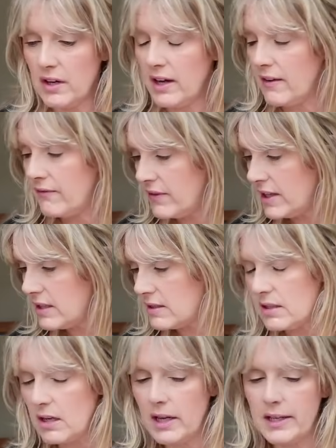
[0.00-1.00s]
have Venus
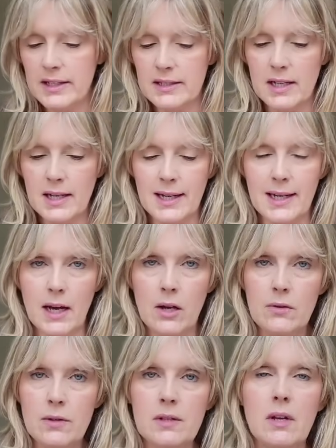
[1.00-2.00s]
going into
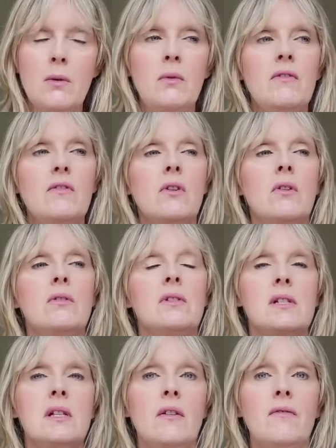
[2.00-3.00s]
Leo. So we've got
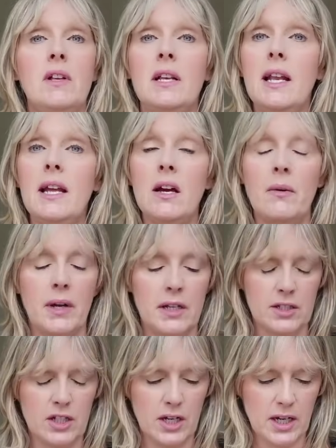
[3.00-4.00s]
this lovely Leo
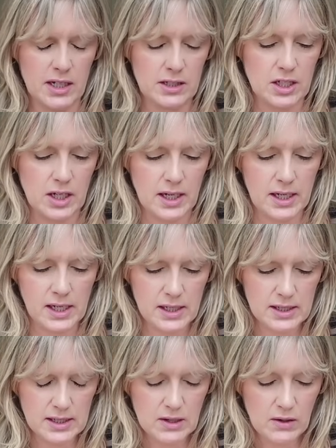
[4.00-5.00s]
energy, actually.
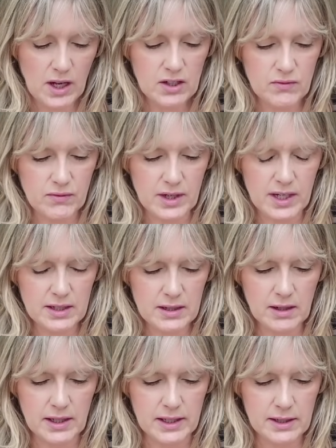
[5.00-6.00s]
That's really
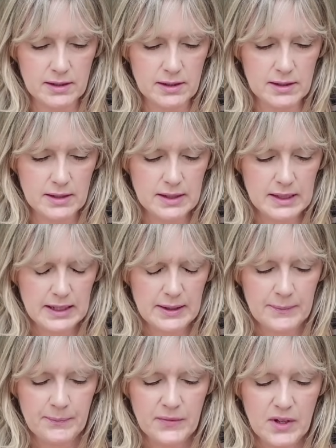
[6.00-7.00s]
nice.
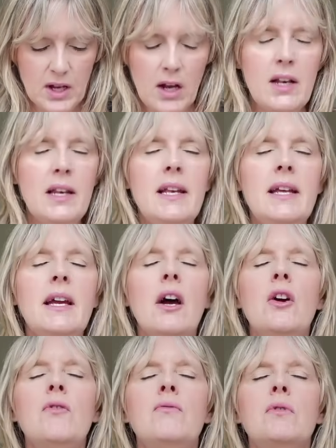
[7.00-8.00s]

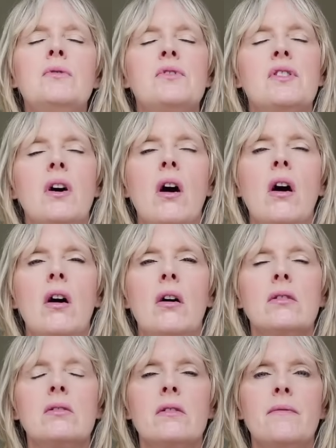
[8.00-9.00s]
Leo rules the
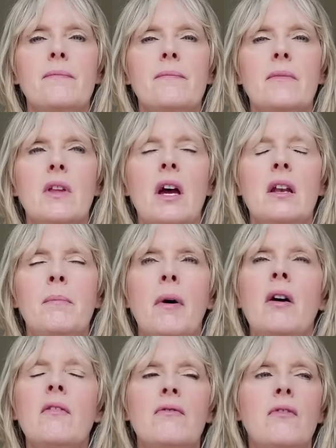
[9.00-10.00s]
heart. And
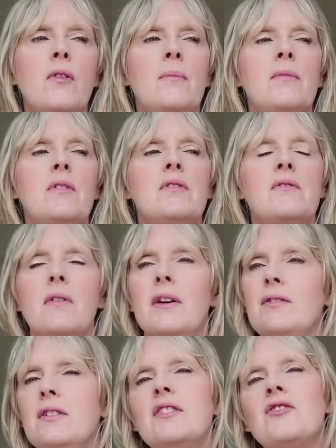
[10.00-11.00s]
apart from the
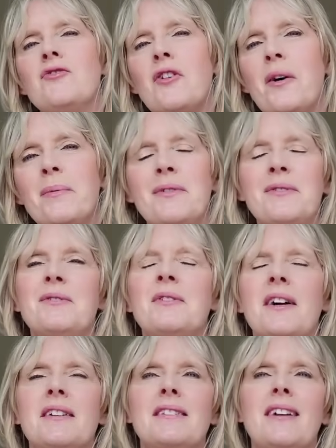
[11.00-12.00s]
throne and the drama and all
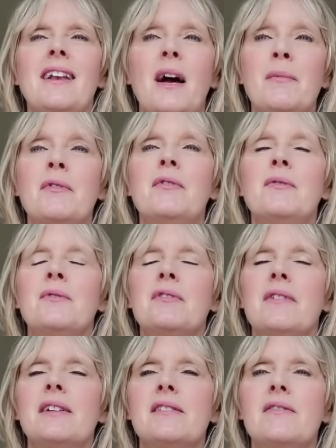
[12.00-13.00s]
that glamour and all the
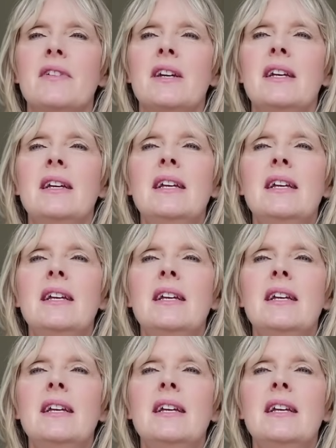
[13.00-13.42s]
rest of it,